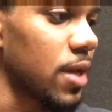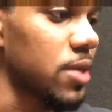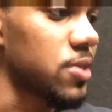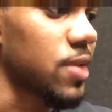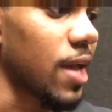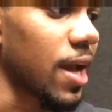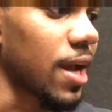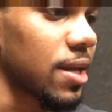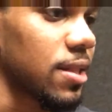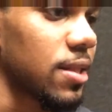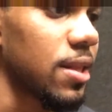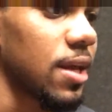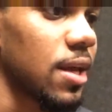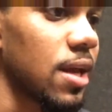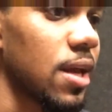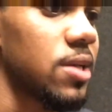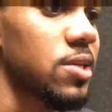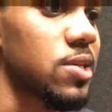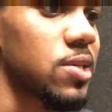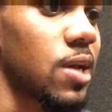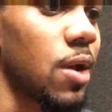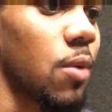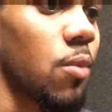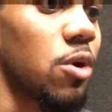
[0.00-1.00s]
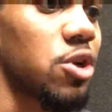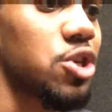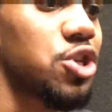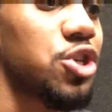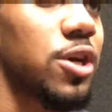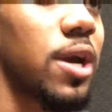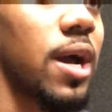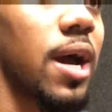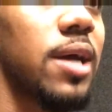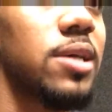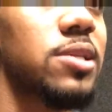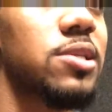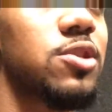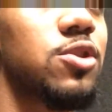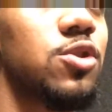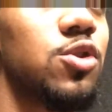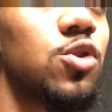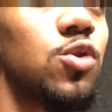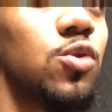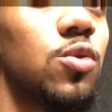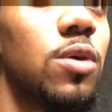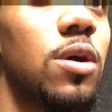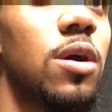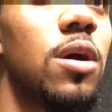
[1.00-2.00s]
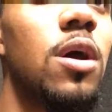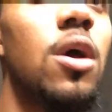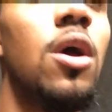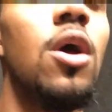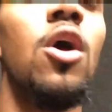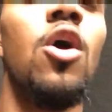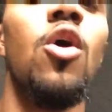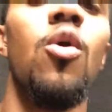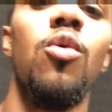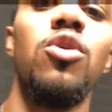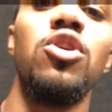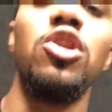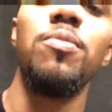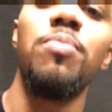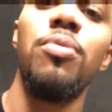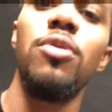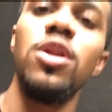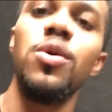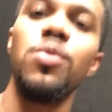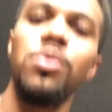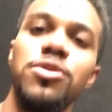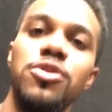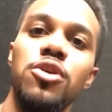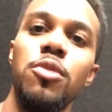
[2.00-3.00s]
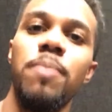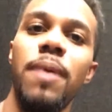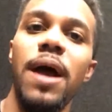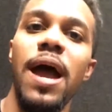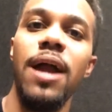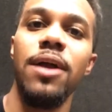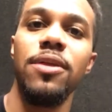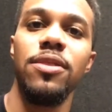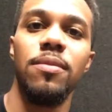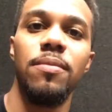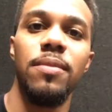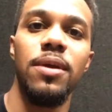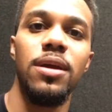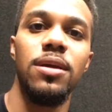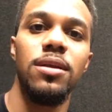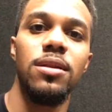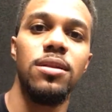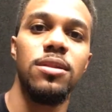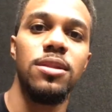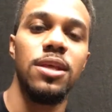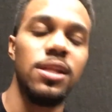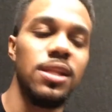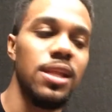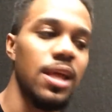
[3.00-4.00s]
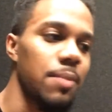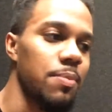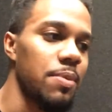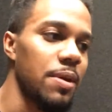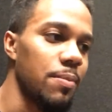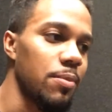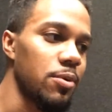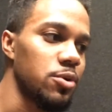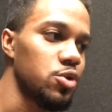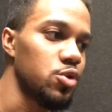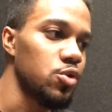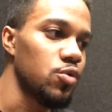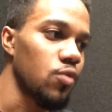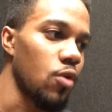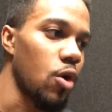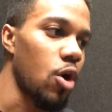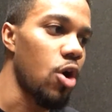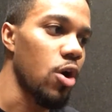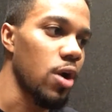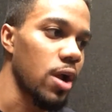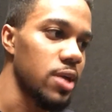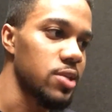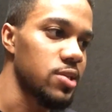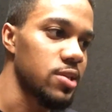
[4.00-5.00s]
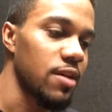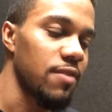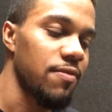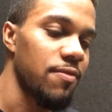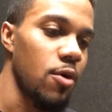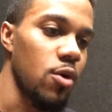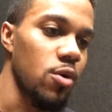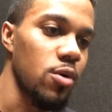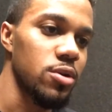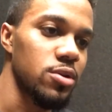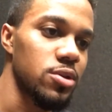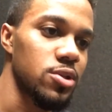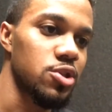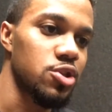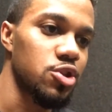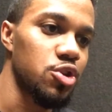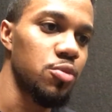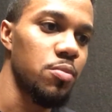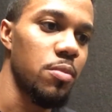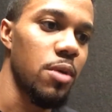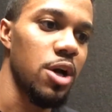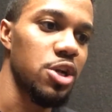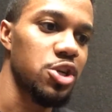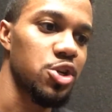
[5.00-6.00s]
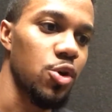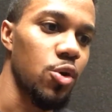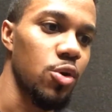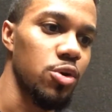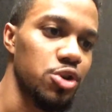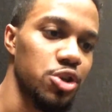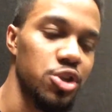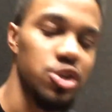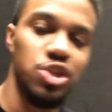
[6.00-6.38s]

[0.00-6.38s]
Second thing is I want you guys to, when you're pulling with your back, the main thing that people do wrong is they focus too much on